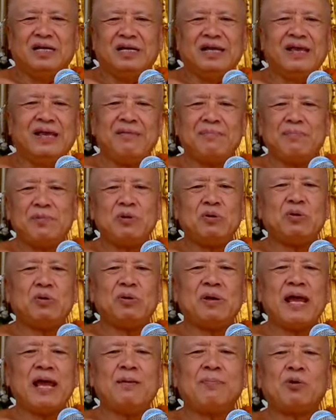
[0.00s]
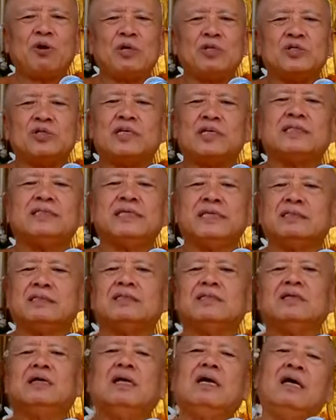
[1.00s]
if you don't have
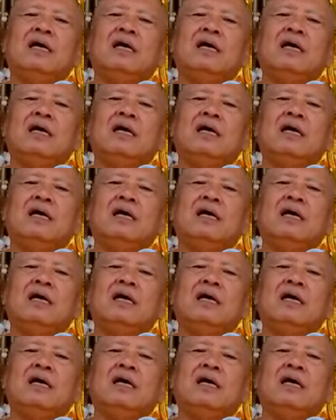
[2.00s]
consciousness,